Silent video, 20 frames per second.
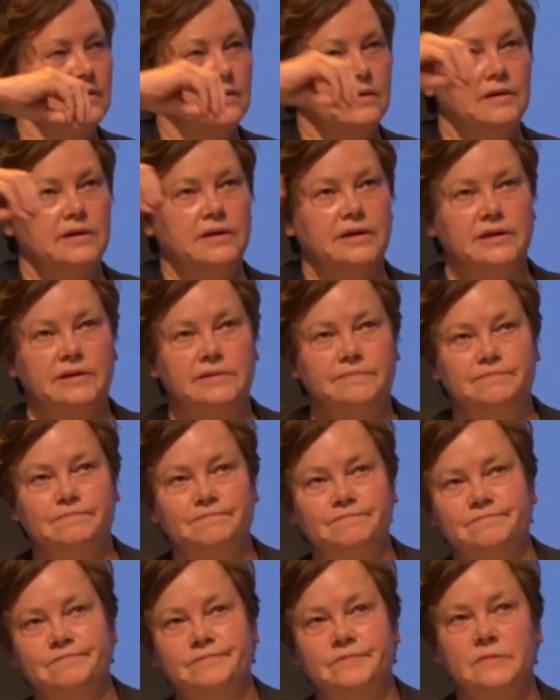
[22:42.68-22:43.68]
um,
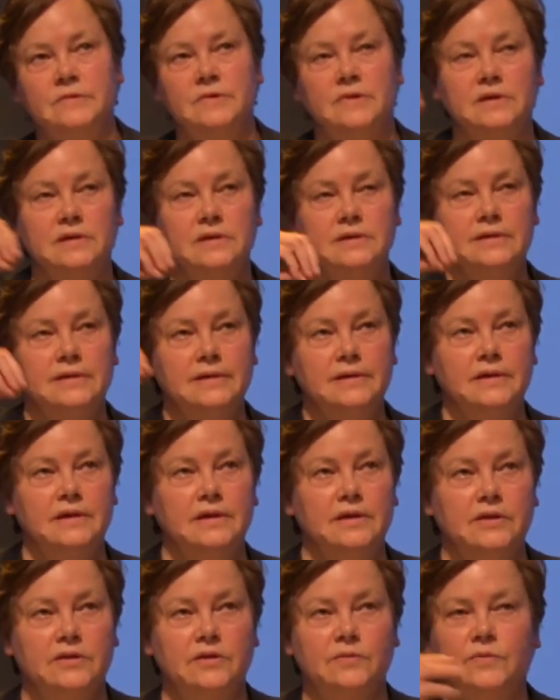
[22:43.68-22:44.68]

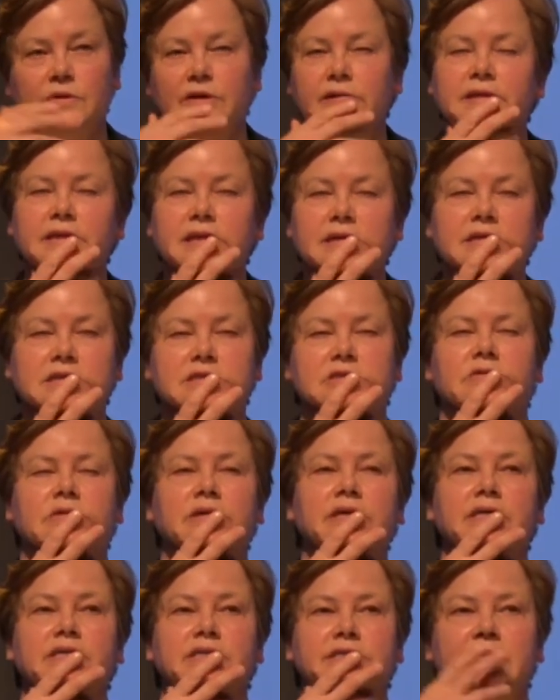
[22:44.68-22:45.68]
the work that is
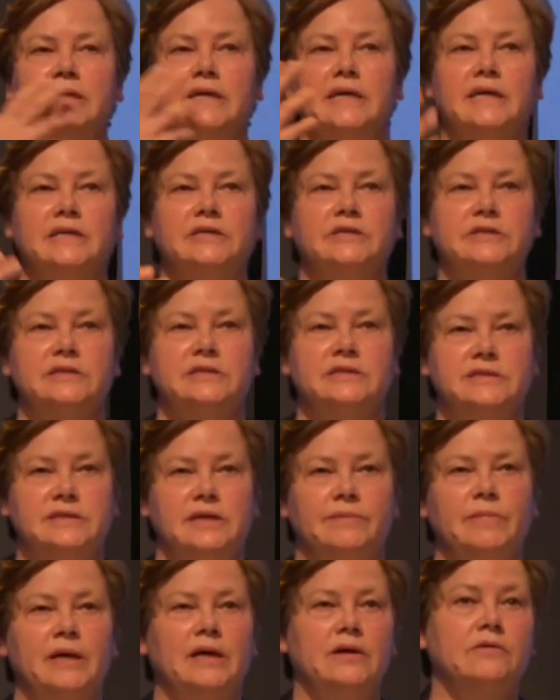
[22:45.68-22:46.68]
trying to actually
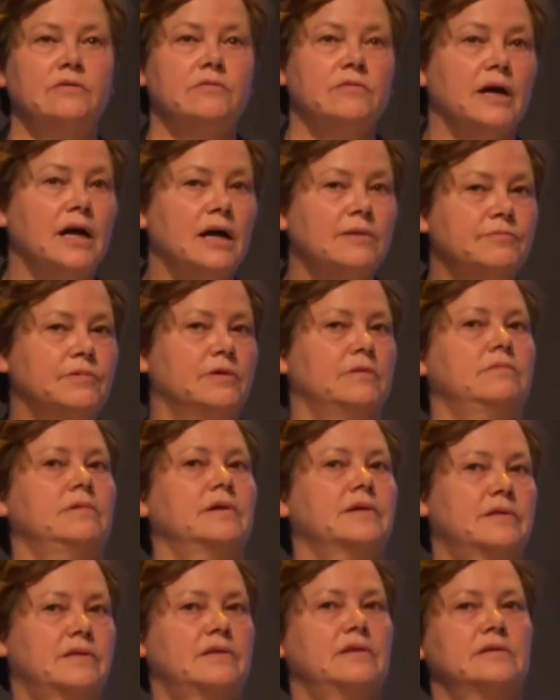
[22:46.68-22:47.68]
somehow grapple
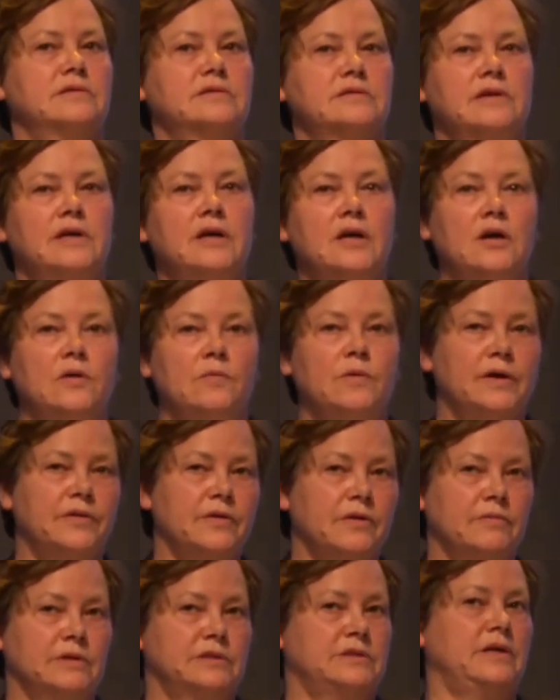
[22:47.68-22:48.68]
with this,
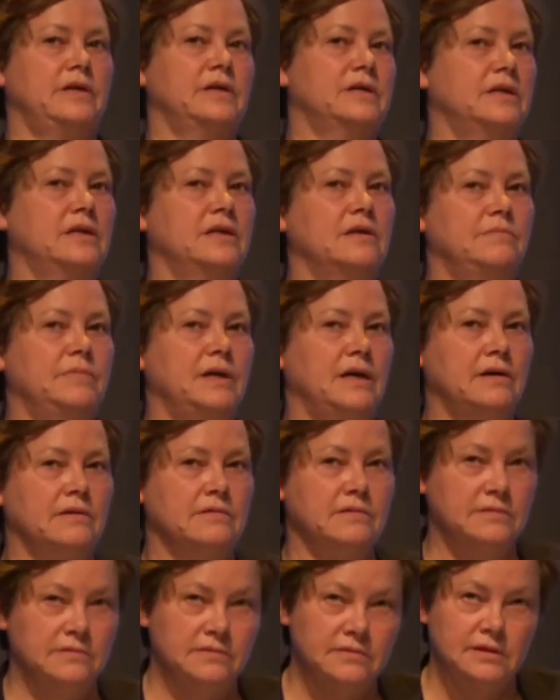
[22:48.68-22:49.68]
whether we're talking
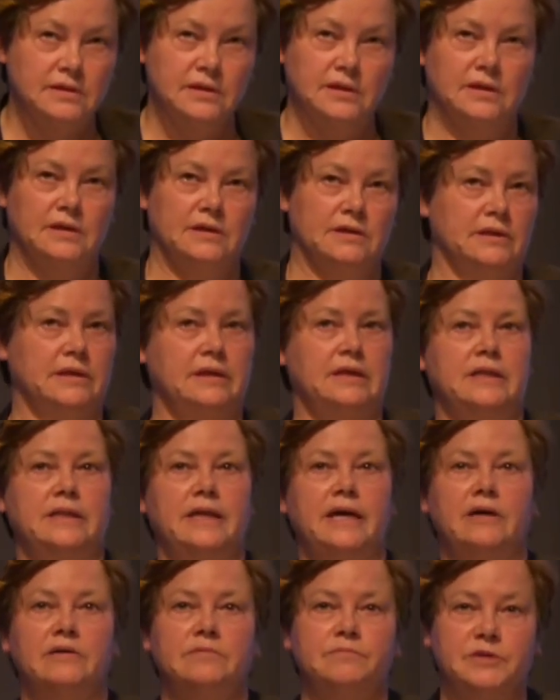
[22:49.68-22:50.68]
about like
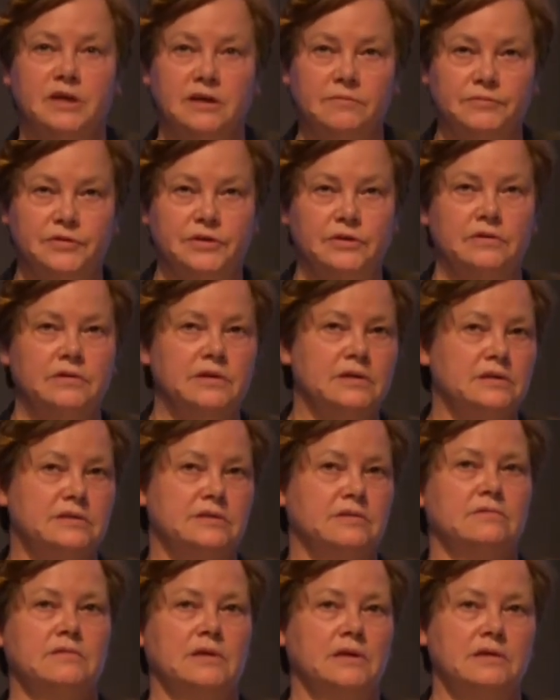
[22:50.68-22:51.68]
cloud computing,
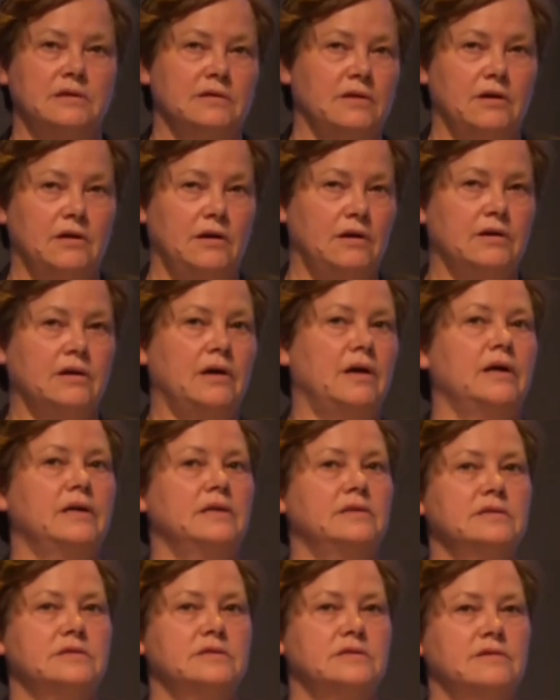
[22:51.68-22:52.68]
so like all
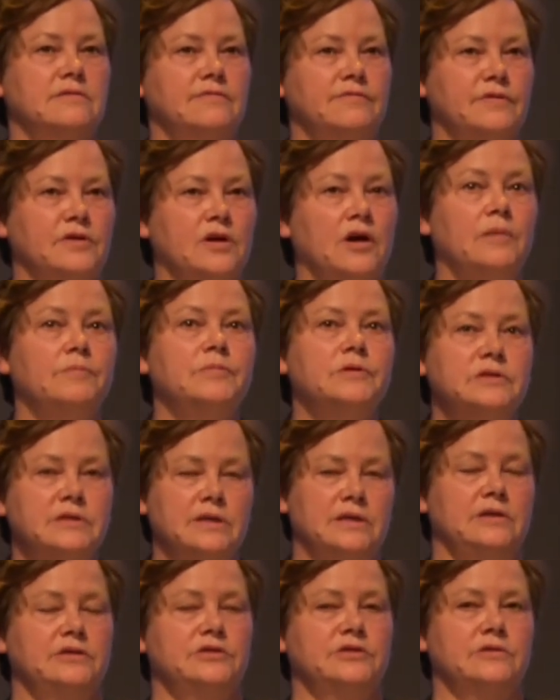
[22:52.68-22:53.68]
kinds of
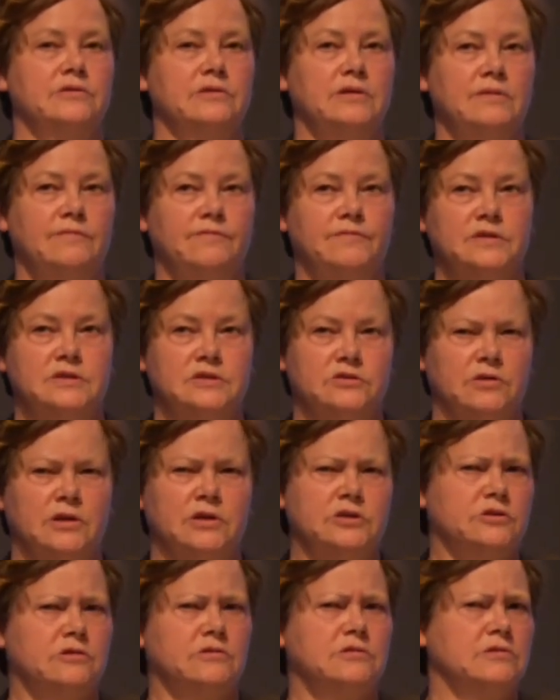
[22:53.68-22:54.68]
computational
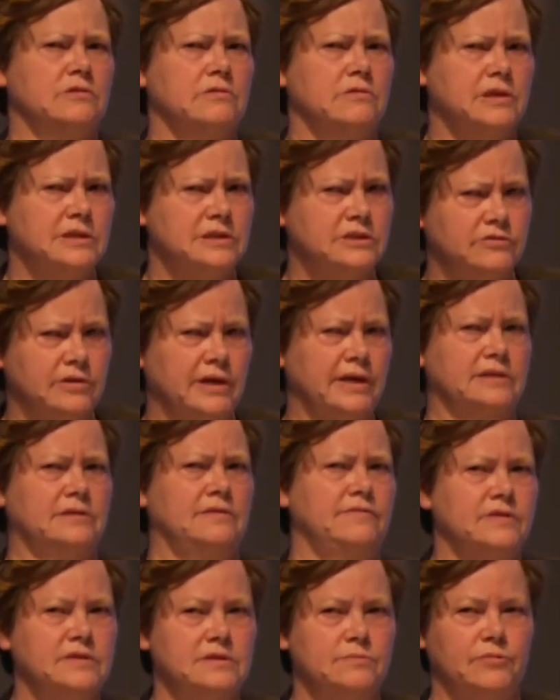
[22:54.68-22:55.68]
infrastructures or
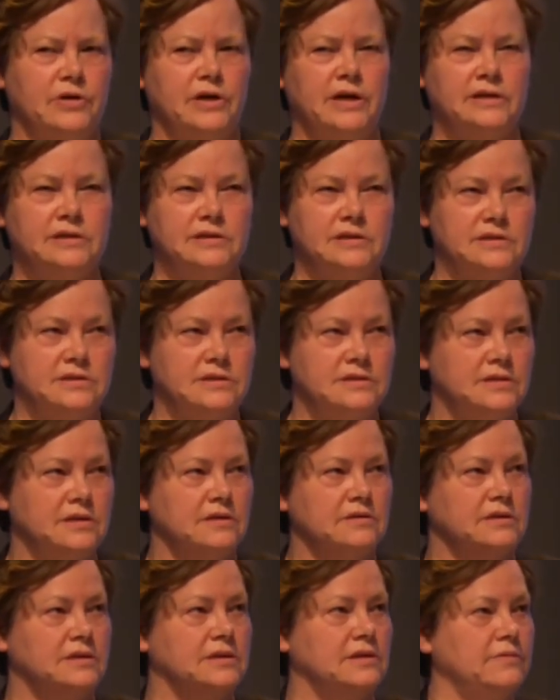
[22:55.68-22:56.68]
extractivist practices that
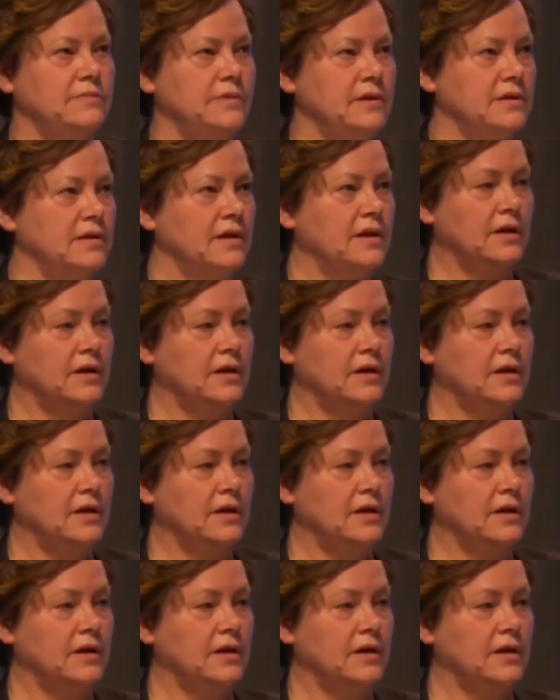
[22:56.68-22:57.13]
are dealing